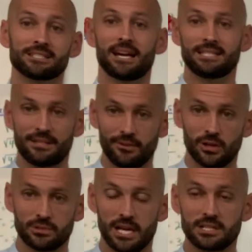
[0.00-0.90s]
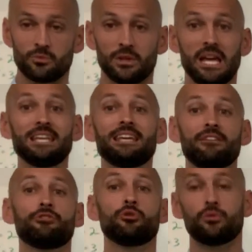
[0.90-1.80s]
scientific notation when they
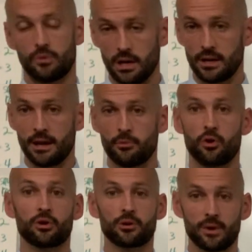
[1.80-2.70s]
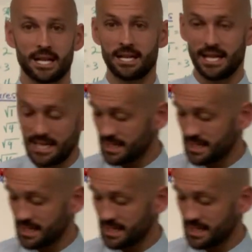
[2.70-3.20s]
give you a number already written in